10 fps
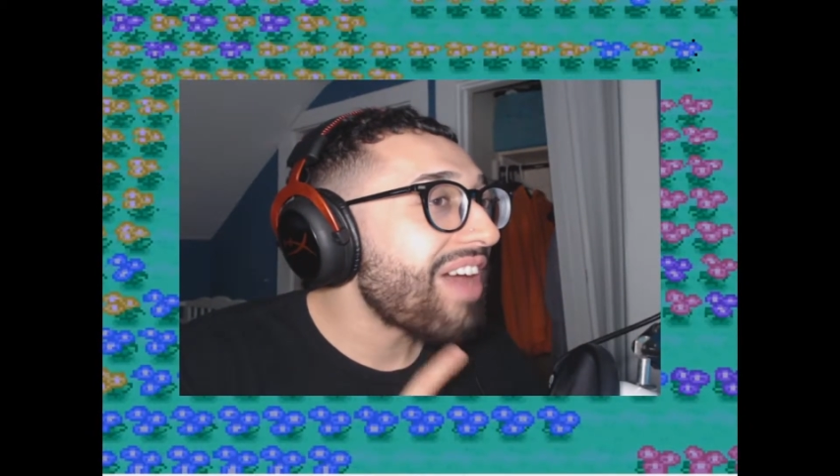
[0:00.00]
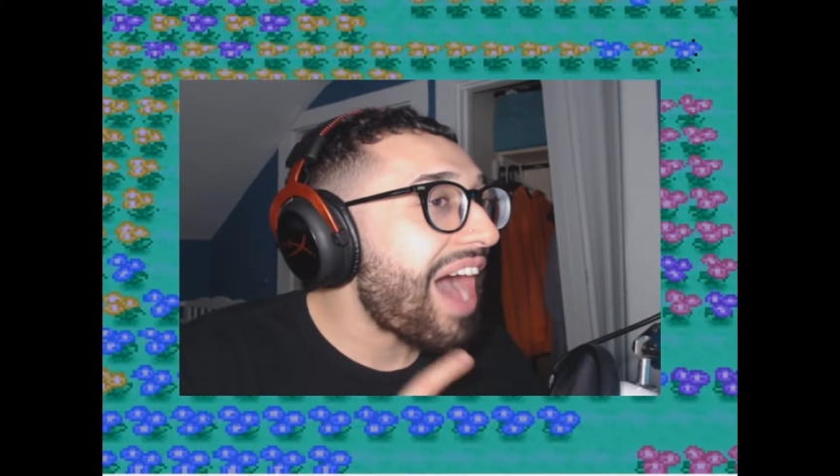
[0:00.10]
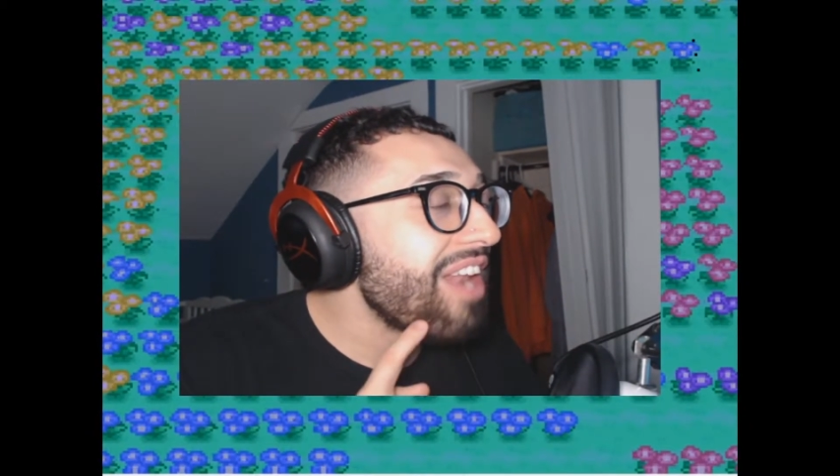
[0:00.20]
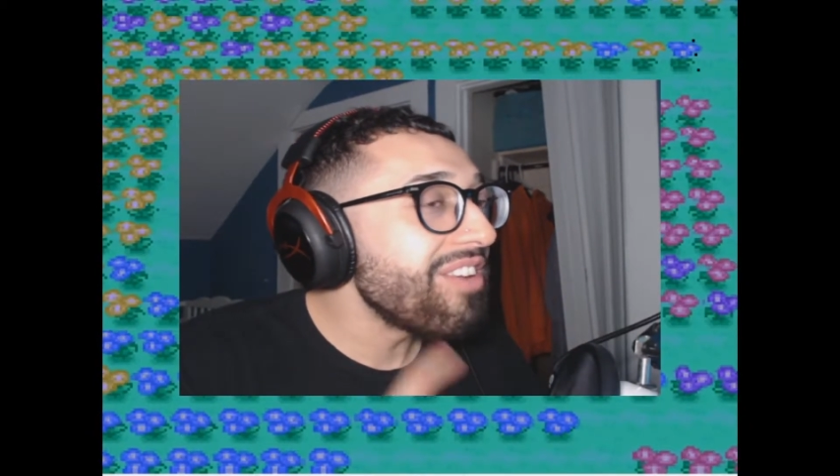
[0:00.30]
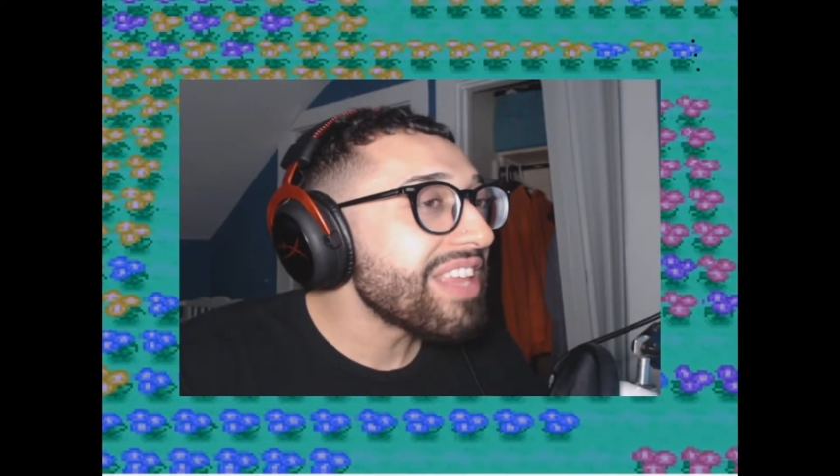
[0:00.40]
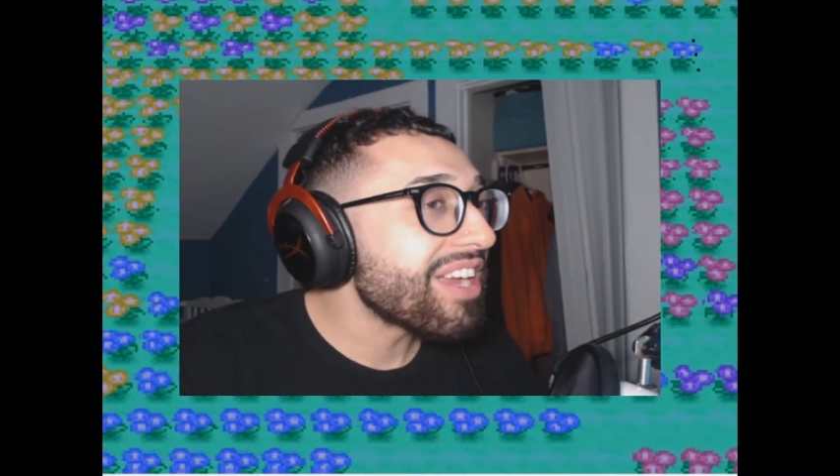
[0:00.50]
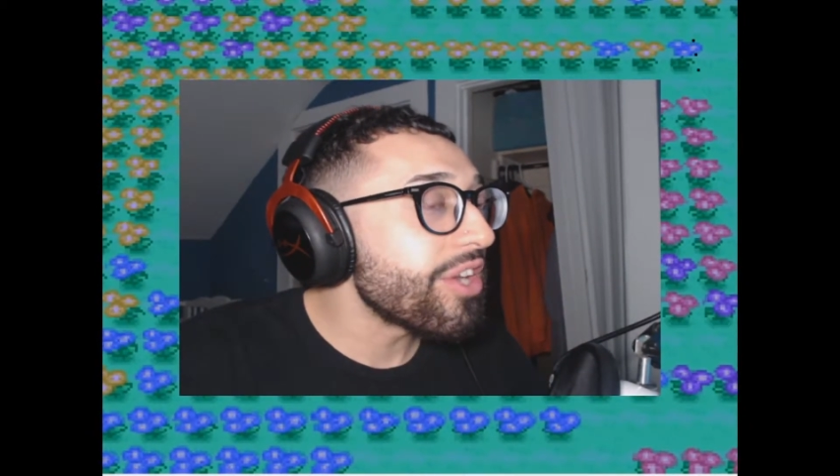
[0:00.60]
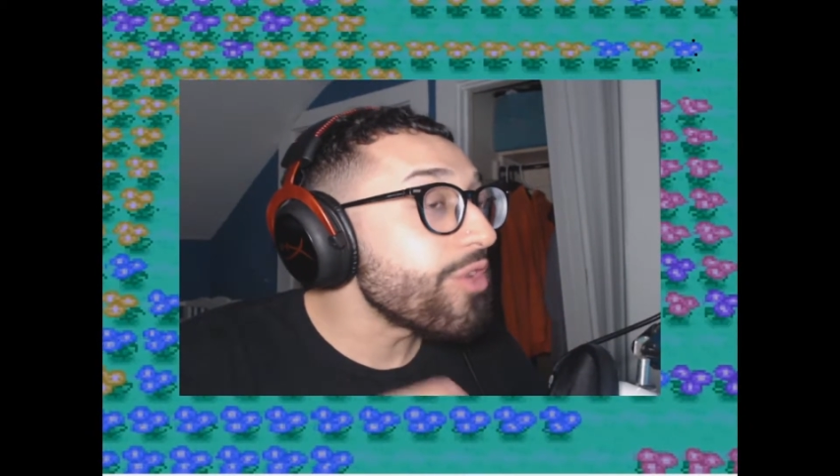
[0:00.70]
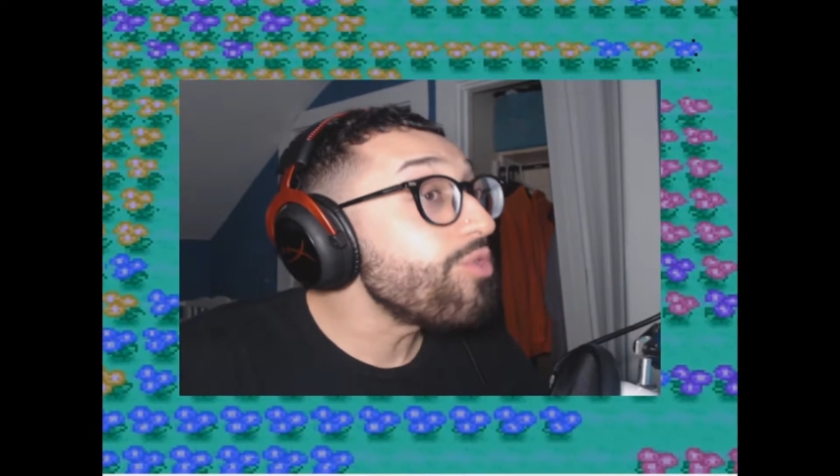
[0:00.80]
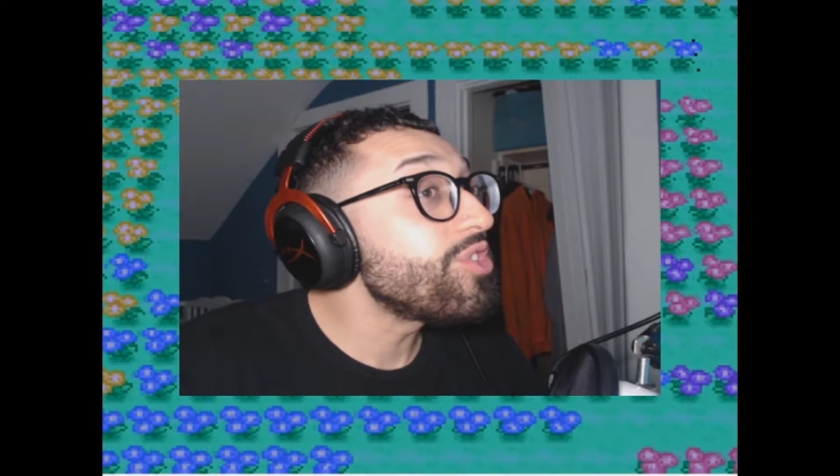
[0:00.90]
I don't think a
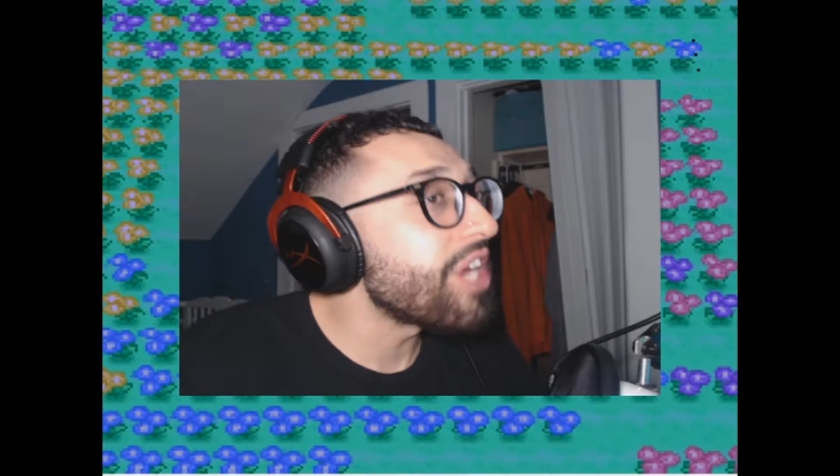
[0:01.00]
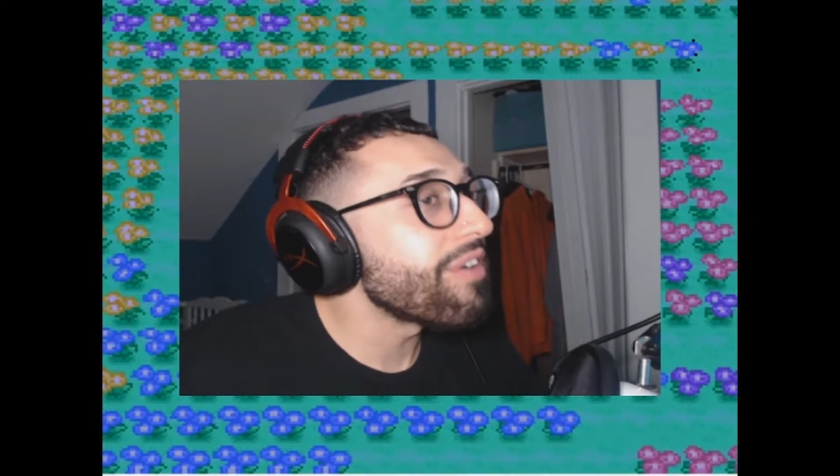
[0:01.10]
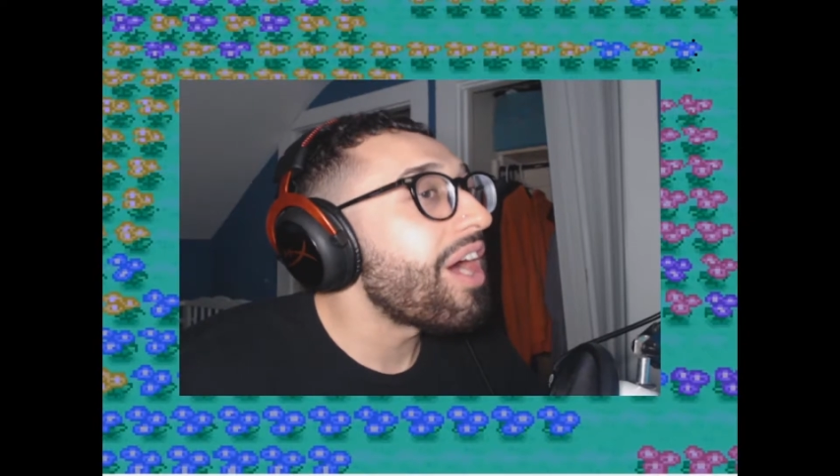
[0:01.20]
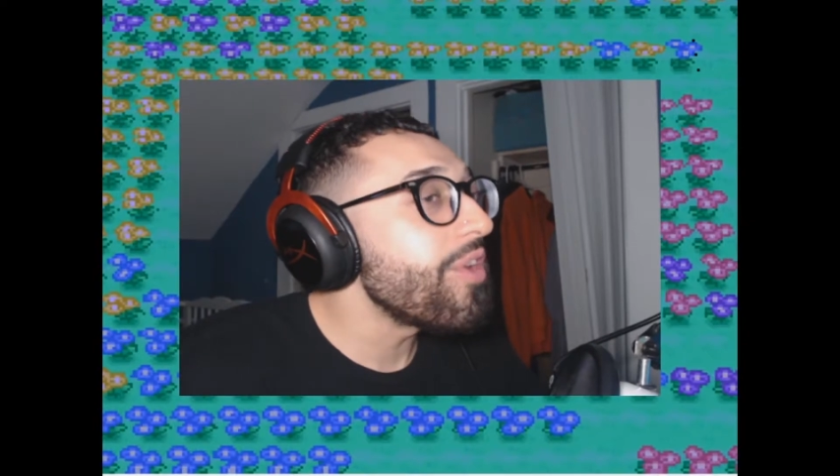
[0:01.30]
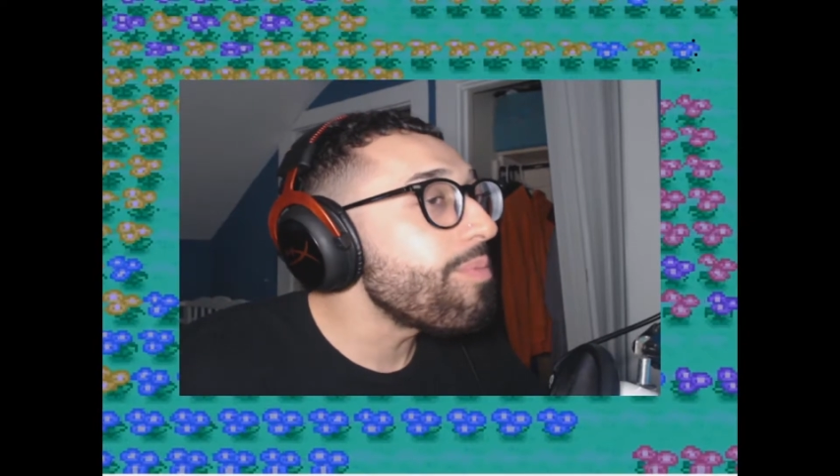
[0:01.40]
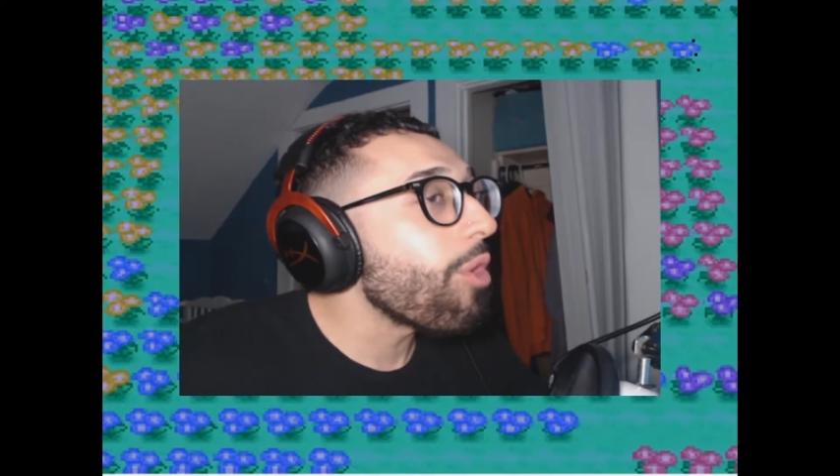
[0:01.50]
new gener a new